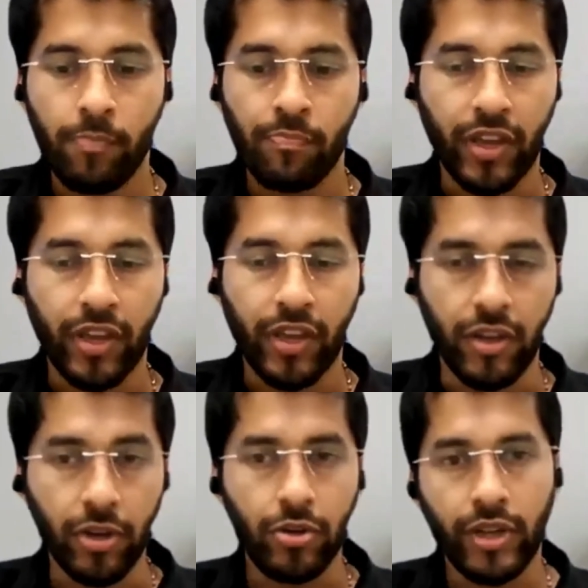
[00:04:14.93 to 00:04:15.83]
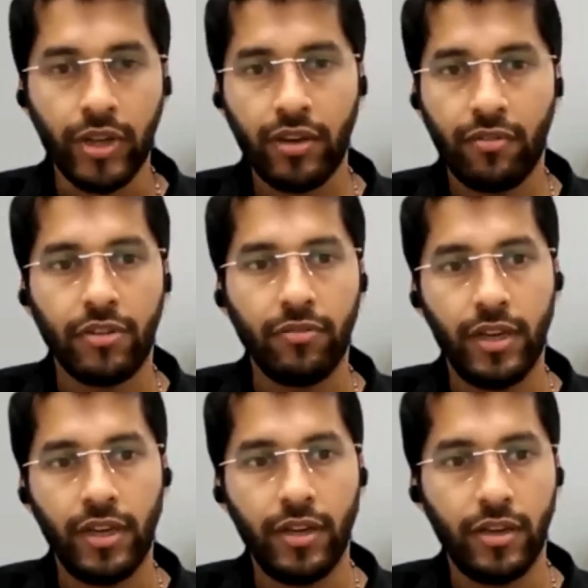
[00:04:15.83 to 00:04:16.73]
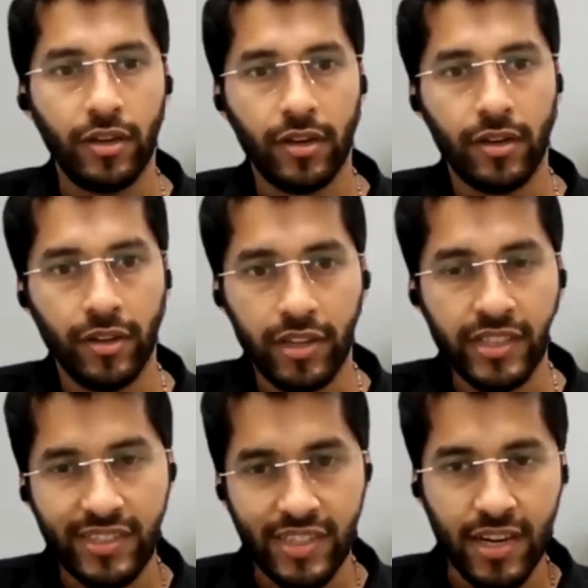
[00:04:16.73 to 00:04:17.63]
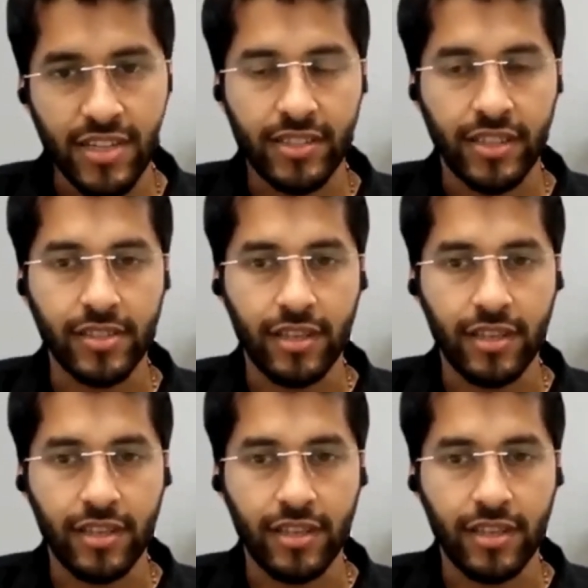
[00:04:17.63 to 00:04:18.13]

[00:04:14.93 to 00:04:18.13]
Even today, when we really see our sales,